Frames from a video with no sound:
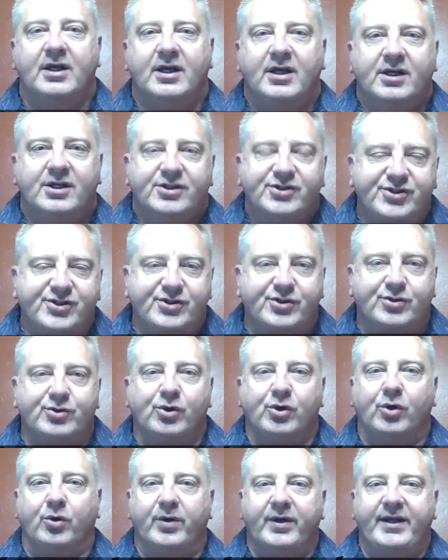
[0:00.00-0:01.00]

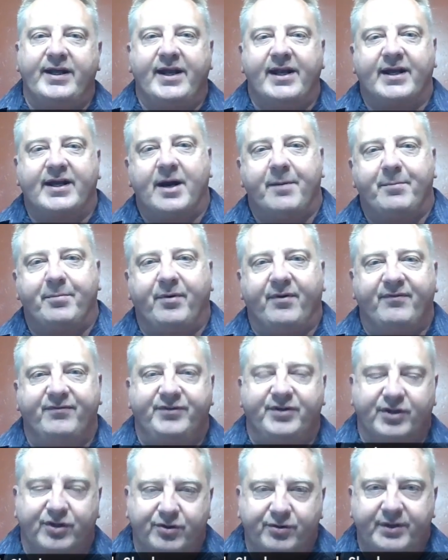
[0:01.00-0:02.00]
school and get a couple
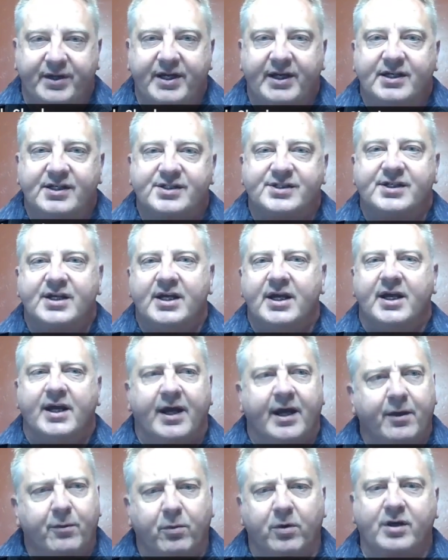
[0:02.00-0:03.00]
degrees
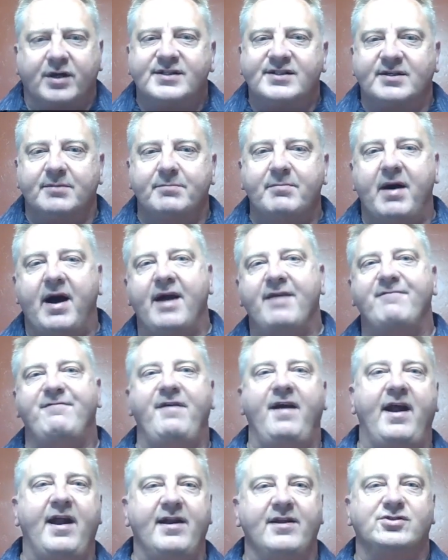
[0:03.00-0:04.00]
and work it to my
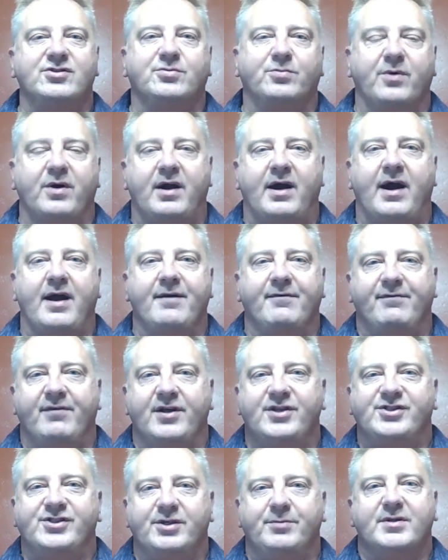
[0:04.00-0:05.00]
advantage where I
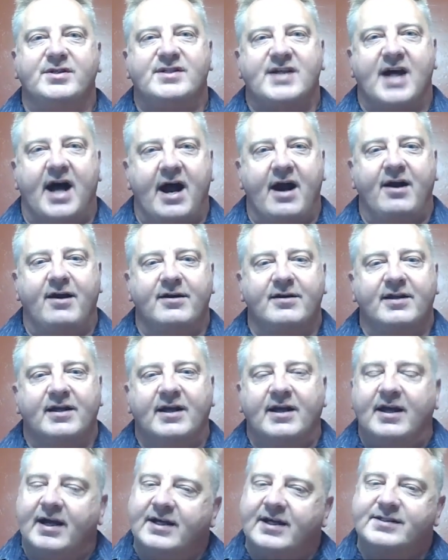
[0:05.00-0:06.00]
eventually retired
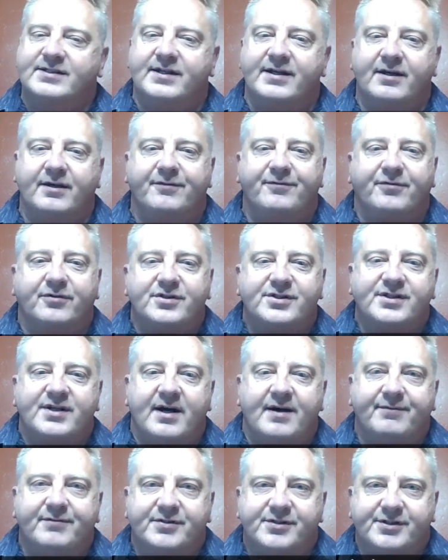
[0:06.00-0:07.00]
as an Air Force
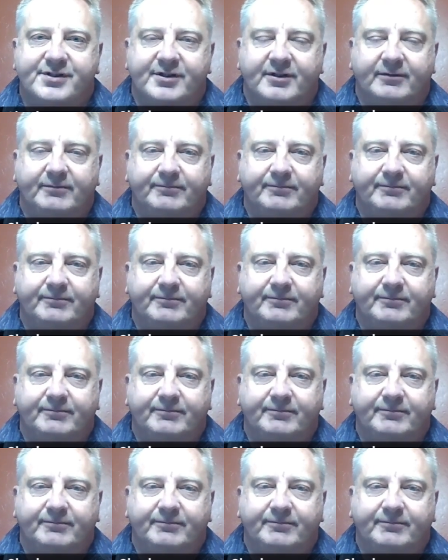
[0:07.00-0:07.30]
officer.